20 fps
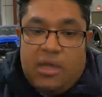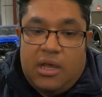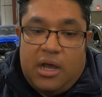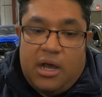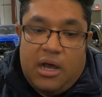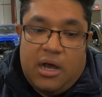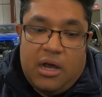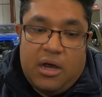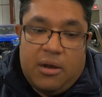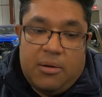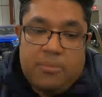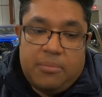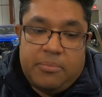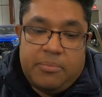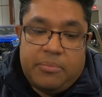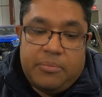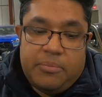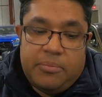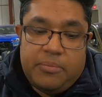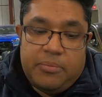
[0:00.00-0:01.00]

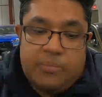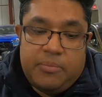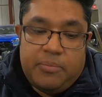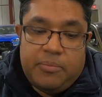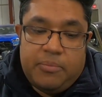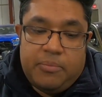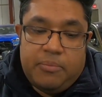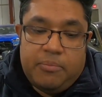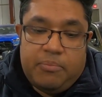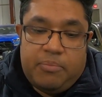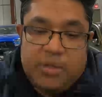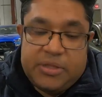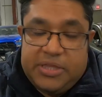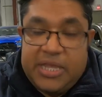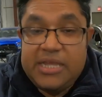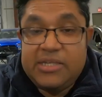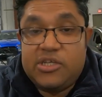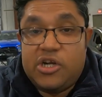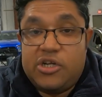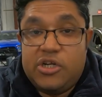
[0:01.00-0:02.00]
But
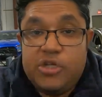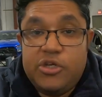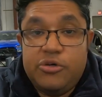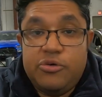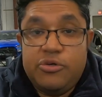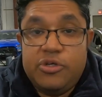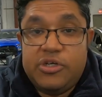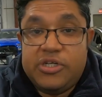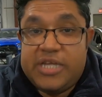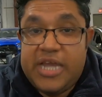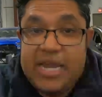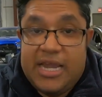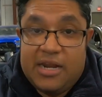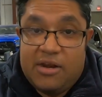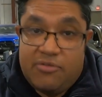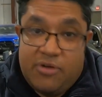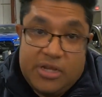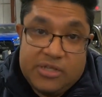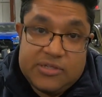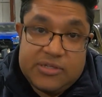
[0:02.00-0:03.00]
things are new, you're taking
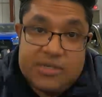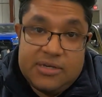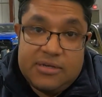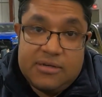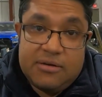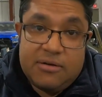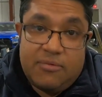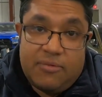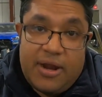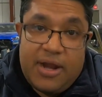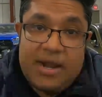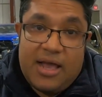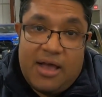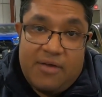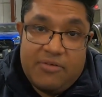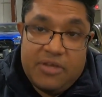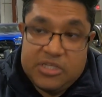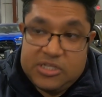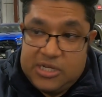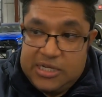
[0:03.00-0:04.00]
a risk, right?
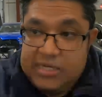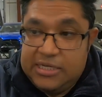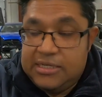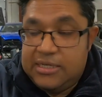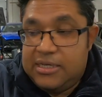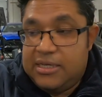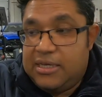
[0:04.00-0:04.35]
Obviously.